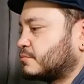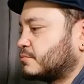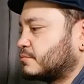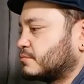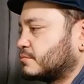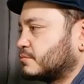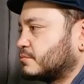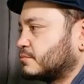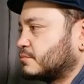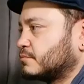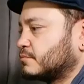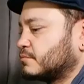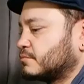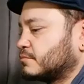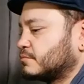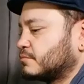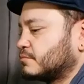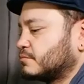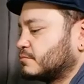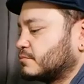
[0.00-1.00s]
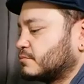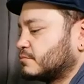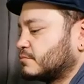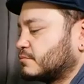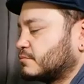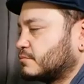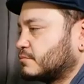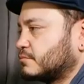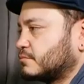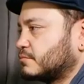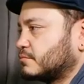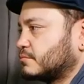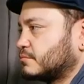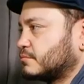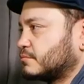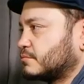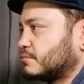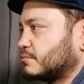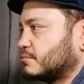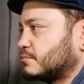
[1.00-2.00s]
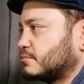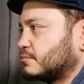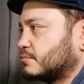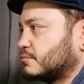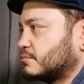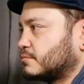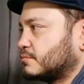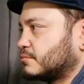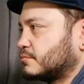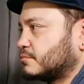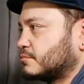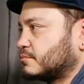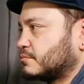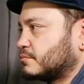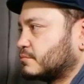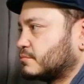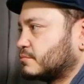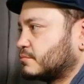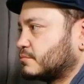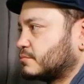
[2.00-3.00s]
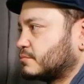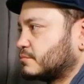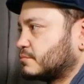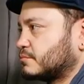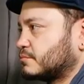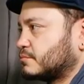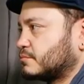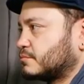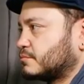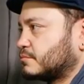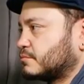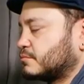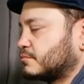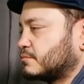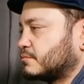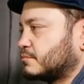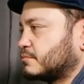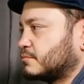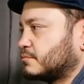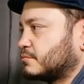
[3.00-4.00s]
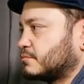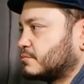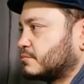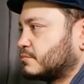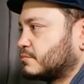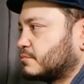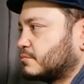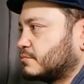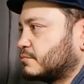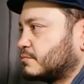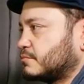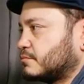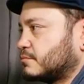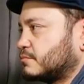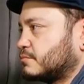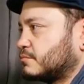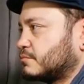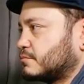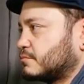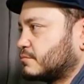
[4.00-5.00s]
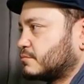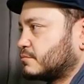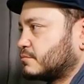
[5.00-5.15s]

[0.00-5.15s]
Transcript: This person isn't speaking.